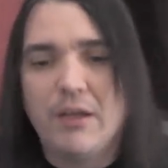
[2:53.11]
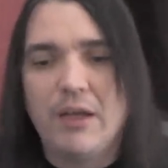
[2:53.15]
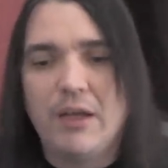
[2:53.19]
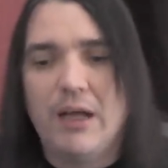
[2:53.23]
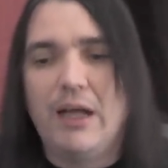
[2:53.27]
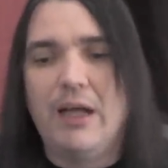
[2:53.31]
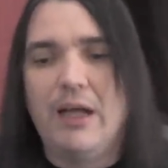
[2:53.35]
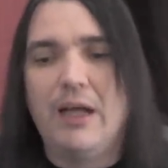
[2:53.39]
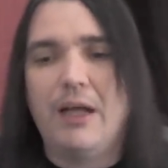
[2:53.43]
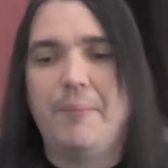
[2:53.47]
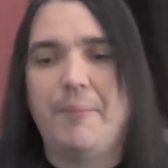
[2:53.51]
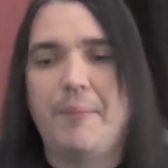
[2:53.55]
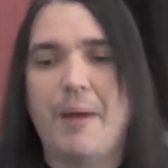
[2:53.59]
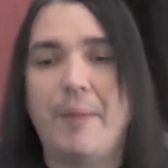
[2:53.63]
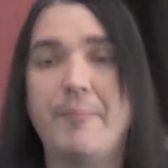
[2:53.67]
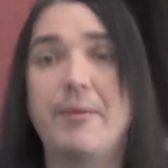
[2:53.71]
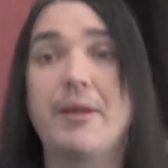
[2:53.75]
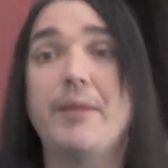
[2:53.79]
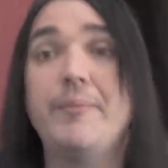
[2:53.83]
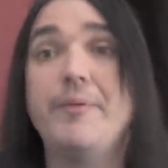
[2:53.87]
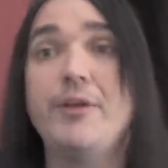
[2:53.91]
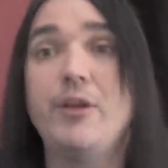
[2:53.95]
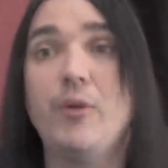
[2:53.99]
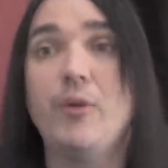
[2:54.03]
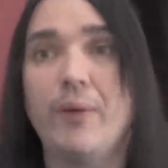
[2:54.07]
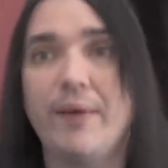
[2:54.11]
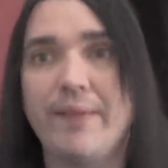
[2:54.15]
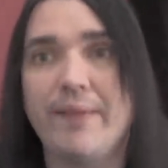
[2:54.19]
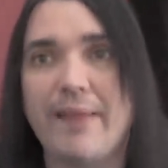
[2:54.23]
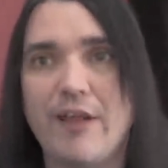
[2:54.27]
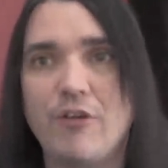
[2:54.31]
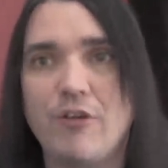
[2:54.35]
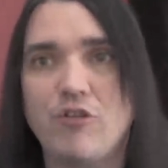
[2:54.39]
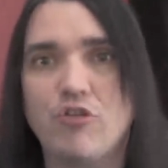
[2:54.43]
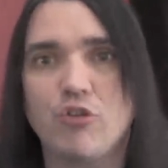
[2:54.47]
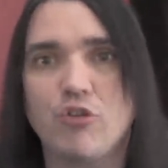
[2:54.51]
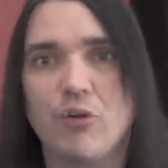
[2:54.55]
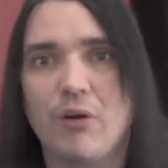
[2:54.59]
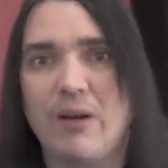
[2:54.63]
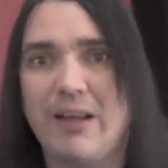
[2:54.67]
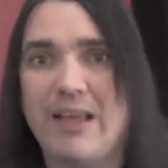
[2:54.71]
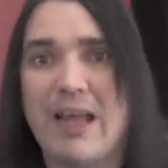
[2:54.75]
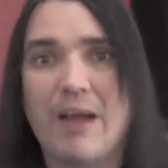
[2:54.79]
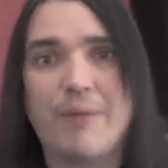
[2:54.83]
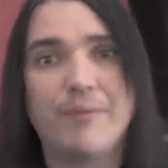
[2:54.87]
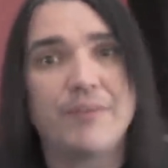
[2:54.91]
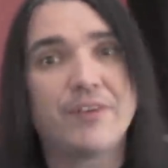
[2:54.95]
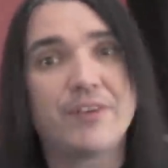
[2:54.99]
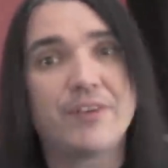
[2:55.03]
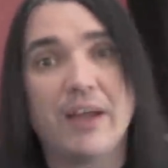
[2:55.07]
I'm going to be doing that shortly.
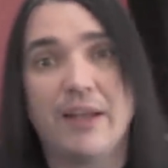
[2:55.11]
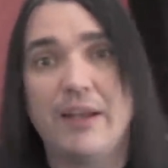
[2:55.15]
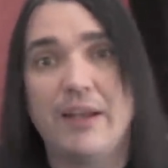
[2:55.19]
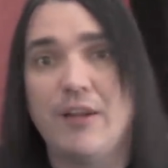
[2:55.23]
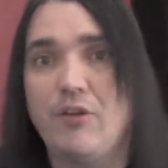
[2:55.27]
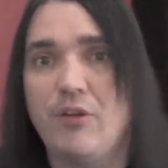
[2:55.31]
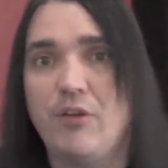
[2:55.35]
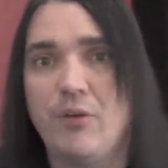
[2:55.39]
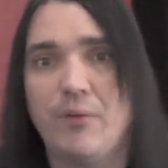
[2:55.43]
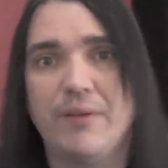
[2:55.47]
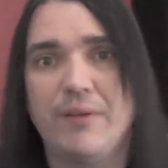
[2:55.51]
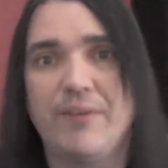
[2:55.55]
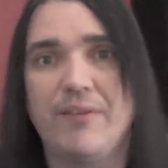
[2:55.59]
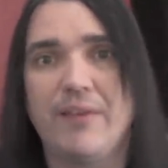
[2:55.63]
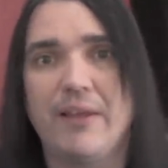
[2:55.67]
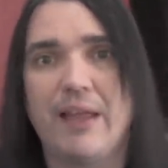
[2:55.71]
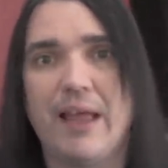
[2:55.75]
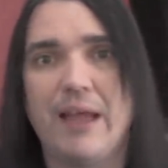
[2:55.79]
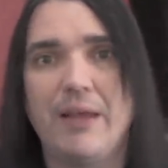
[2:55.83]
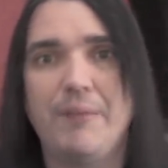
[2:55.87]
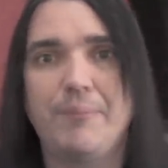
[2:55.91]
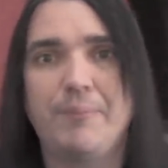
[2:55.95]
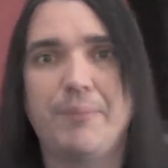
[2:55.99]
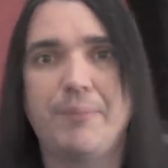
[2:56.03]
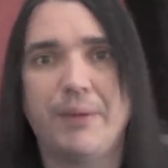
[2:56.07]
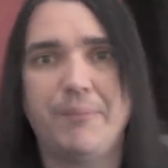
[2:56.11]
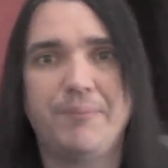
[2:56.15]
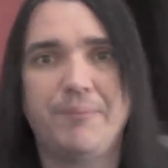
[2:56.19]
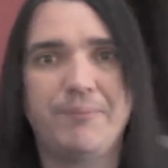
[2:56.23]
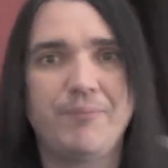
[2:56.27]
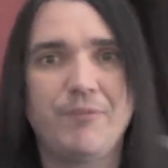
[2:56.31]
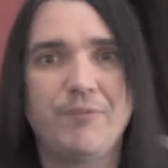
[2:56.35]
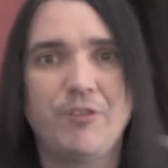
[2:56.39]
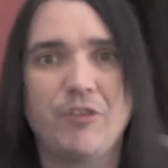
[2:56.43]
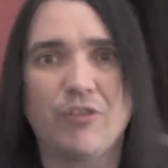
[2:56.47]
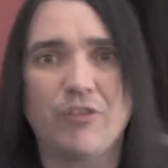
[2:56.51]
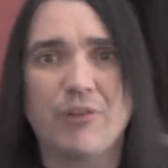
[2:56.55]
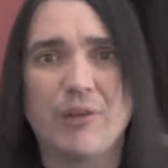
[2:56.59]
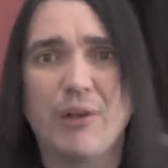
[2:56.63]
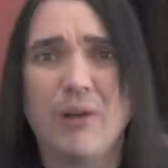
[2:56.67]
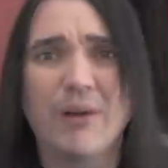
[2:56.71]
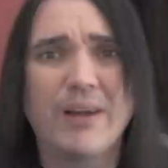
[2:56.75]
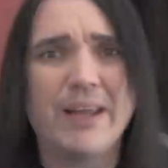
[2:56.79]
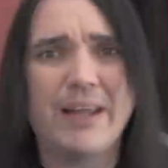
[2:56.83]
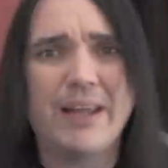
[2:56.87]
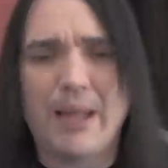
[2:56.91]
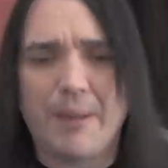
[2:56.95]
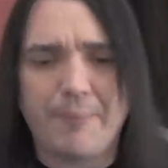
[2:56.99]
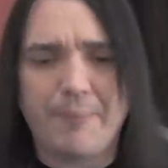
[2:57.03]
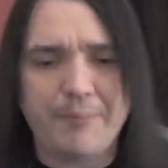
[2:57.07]
I was going to do it tonight, but just
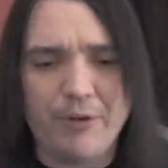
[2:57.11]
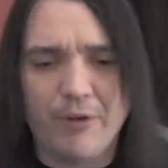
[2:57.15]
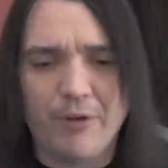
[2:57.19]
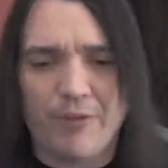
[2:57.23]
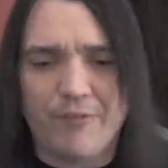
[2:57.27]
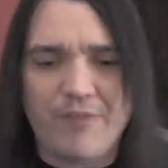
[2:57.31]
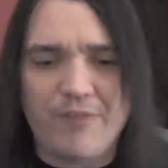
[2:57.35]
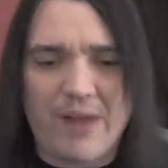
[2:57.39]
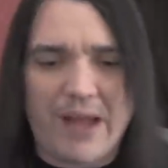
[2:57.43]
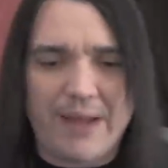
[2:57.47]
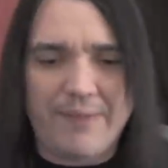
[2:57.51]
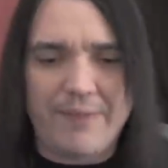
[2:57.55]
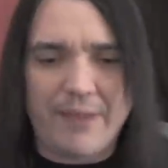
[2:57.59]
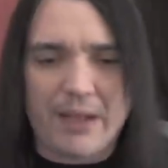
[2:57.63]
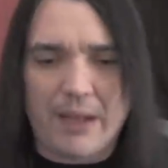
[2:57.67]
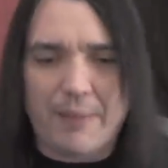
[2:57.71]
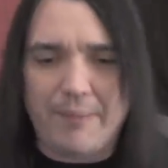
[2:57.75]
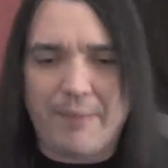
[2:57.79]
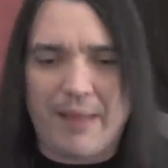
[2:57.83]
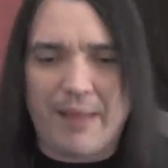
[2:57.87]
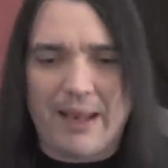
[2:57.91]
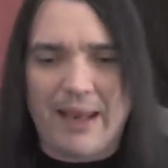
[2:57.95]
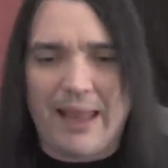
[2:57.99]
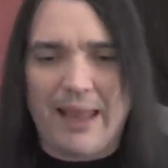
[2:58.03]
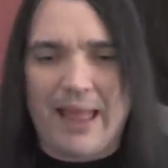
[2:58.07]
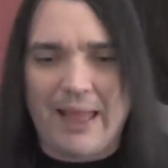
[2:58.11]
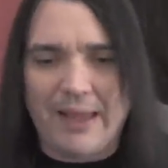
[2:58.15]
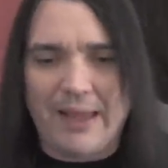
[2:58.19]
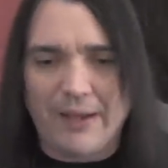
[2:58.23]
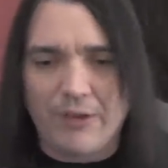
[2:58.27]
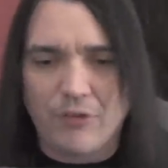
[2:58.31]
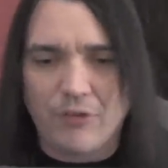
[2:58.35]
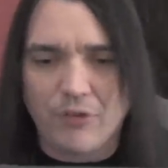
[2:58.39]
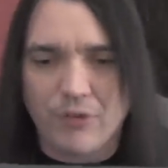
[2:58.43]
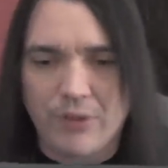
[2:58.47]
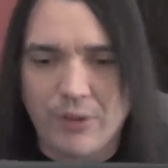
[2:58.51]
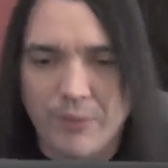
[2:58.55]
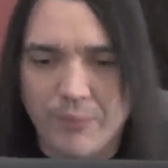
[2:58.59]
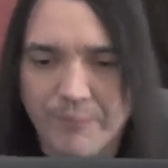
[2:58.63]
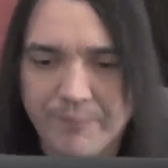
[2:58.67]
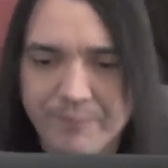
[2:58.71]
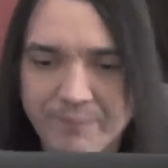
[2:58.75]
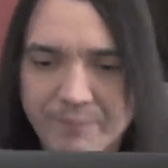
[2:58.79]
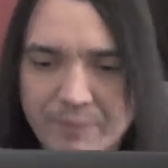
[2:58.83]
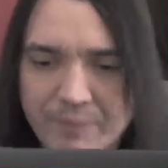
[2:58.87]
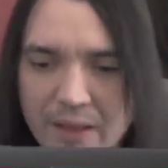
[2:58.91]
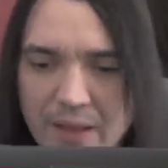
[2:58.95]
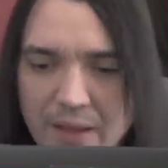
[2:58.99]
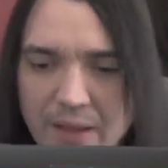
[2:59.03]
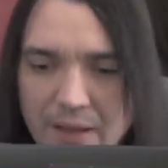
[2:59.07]
look it up. You'll find that I'm not lying to you.
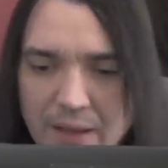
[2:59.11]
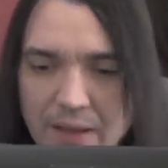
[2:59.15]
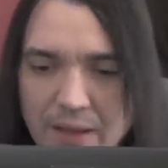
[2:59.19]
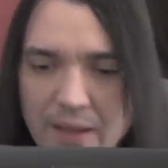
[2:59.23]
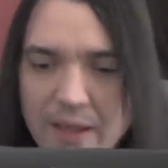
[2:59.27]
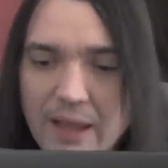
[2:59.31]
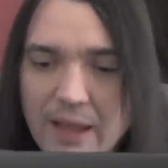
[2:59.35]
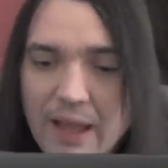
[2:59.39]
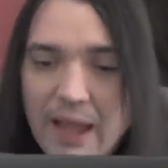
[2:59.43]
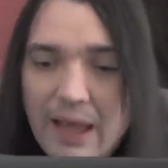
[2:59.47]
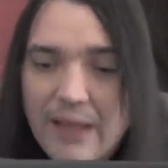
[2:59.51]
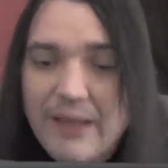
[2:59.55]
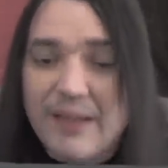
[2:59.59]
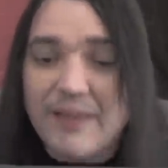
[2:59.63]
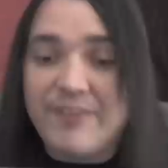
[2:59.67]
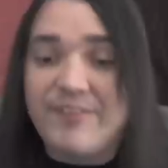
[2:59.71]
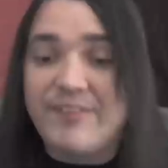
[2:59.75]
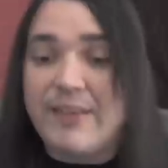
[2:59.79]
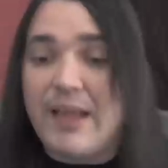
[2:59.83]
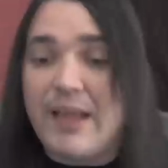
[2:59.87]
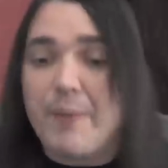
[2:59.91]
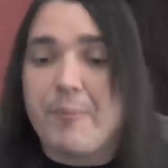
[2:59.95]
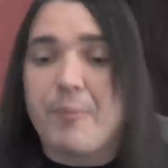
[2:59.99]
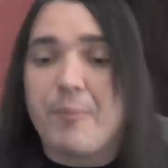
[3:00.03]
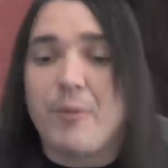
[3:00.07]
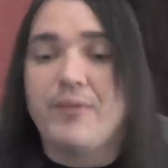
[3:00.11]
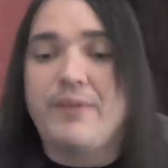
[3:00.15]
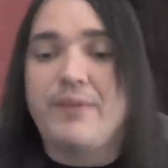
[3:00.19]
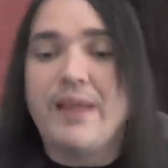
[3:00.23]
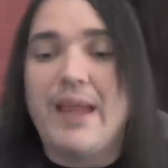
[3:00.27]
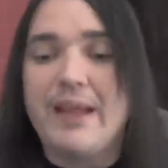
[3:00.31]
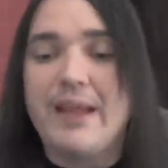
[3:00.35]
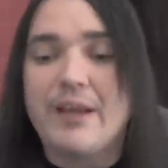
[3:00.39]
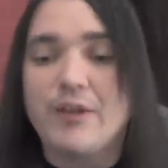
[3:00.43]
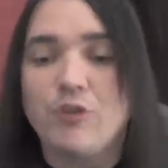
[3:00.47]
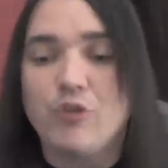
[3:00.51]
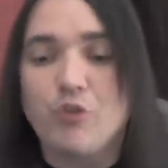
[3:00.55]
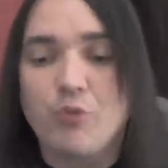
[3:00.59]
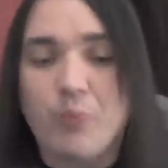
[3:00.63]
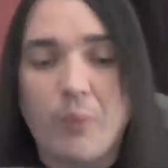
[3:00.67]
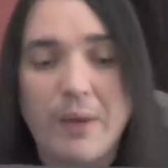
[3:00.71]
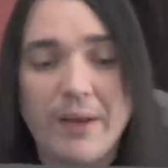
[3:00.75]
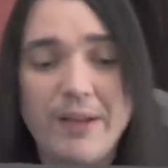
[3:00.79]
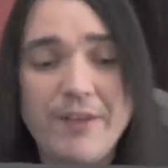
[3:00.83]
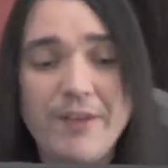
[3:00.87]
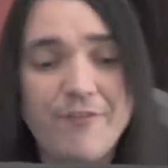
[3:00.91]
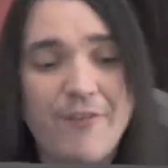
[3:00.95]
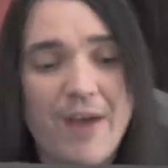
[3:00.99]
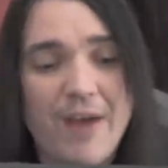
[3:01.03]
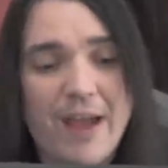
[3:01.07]
And the sample taken
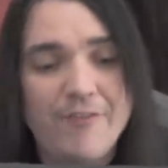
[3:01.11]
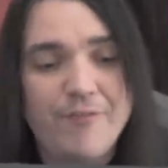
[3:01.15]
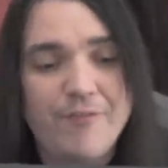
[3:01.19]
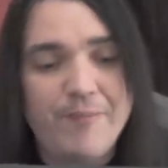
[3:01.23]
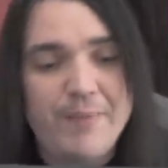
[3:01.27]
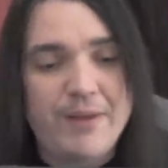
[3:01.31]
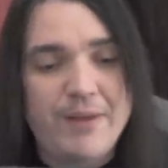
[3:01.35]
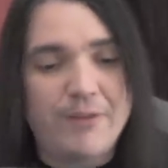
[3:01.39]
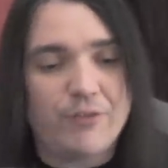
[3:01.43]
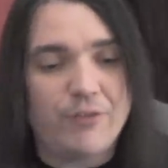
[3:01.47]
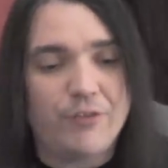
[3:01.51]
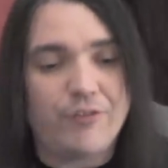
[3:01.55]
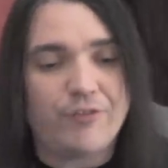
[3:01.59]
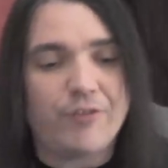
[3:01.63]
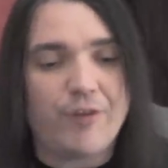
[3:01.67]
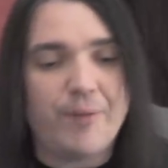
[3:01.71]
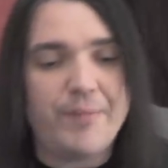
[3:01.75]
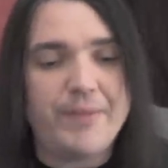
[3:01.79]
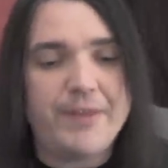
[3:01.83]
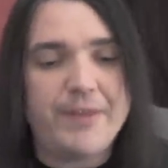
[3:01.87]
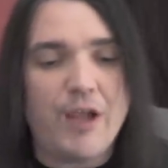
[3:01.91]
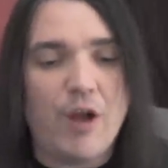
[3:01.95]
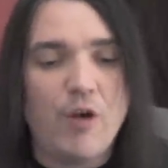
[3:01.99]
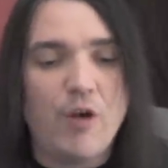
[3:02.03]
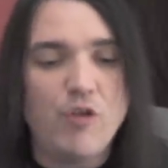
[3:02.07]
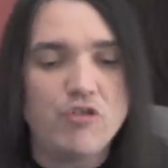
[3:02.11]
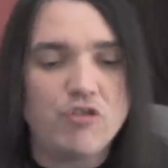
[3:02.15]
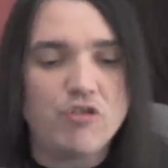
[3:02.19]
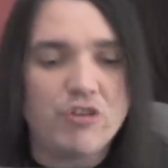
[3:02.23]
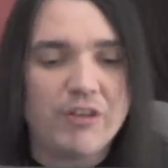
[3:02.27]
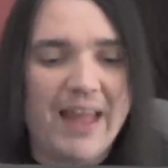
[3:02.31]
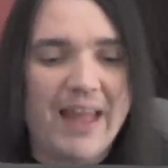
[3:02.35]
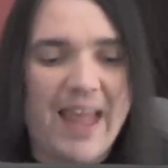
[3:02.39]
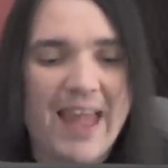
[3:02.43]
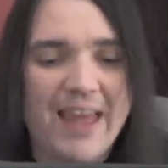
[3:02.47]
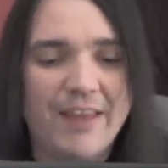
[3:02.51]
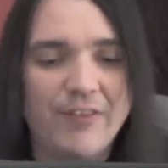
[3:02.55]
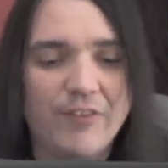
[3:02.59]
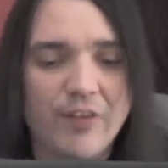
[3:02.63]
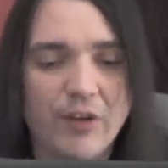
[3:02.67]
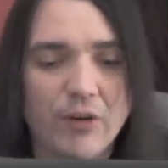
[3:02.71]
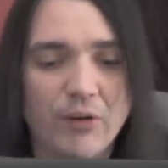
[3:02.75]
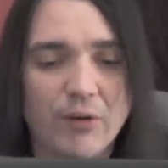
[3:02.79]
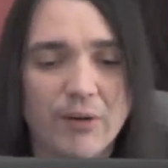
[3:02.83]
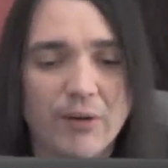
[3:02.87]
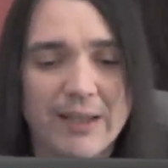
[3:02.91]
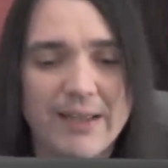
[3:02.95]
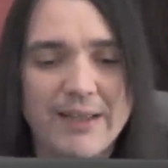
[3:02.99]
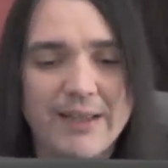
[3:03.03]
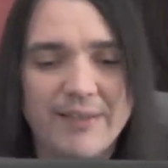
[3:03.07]
25 meters from the ocean as
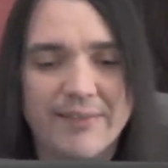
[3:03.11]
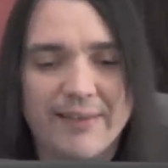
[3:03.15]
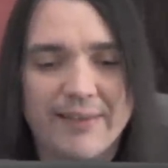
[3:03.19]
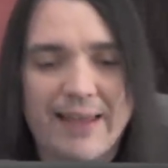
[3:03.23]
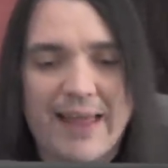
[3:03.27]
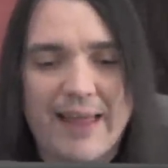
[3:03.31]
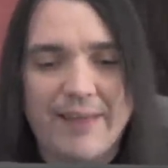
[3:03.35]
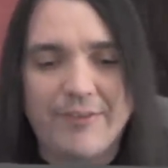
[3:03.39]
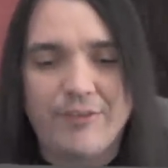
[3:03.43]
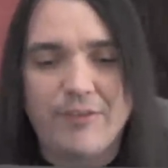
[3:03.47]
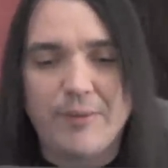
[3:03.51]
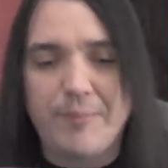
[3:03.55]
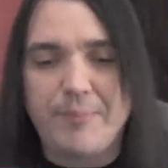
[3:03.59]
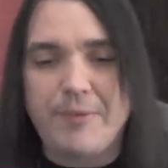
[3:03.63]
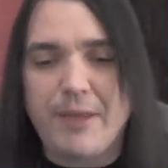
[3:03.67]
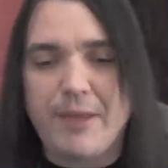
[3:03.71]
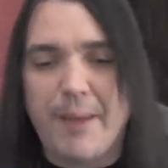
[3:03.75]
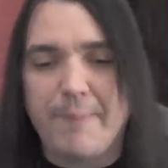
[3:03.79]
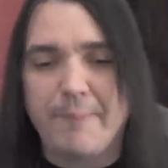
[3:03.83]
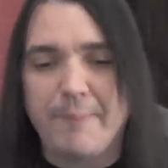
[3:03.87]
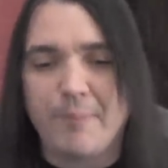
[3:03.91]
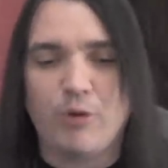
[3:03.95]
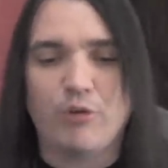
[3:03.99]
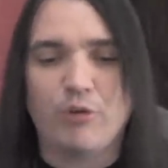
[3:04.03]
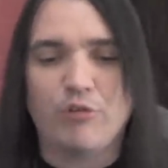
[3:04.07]
early as last September,